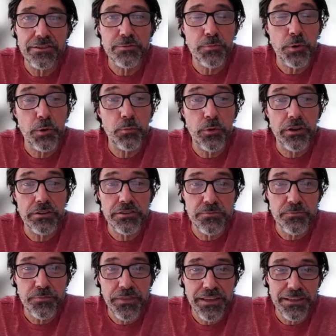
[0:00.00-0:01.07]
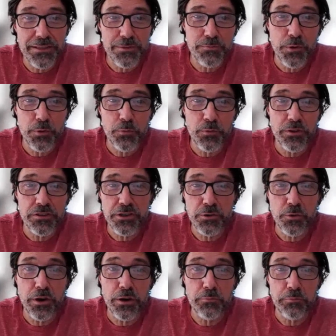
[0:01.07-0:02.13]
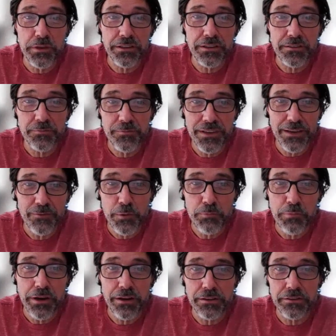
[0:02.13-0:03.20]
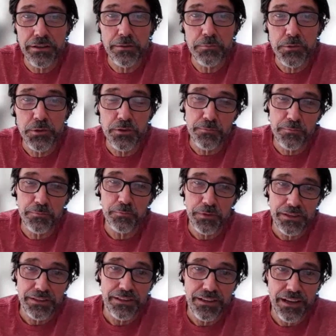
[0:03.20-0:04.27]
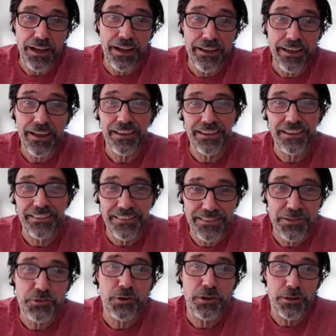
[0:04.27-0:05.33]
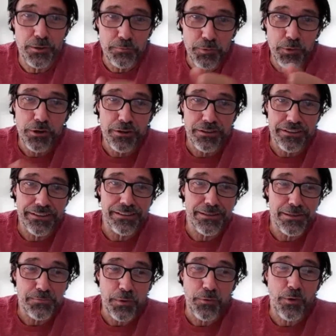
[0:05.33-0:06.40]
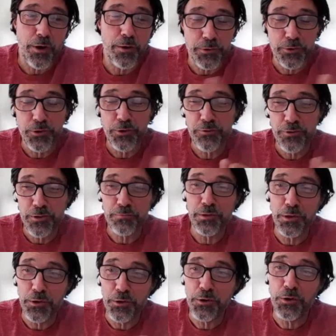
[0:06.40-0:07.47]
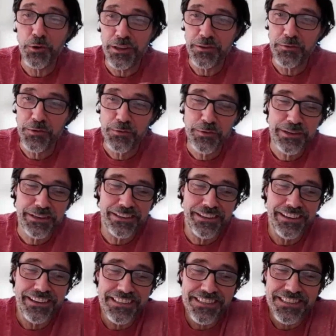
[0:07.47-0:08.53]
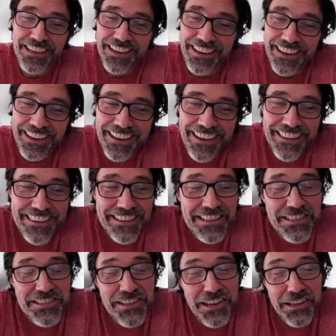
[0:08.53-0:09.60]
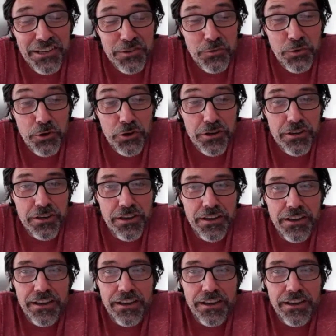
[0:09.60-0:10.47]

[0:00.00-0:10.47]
sperm whales. And sperm whales are quite big, and we paddled up to them in a kayak and tried to put our little spirometer over the blowhole, and we realized this is not going to work.